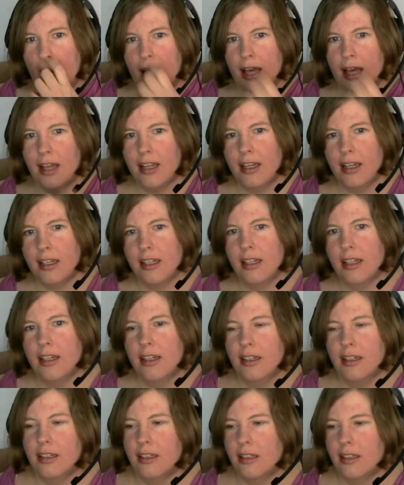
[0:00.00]
and
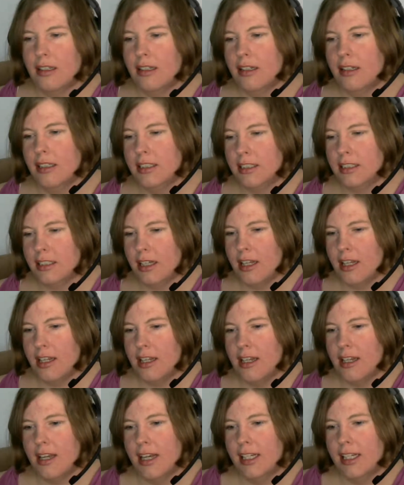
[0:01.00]
it's kind
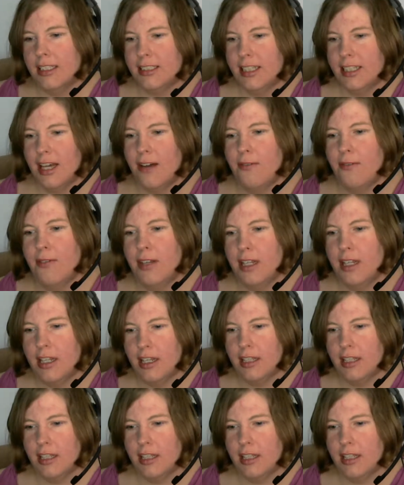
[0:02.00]
of nice having it.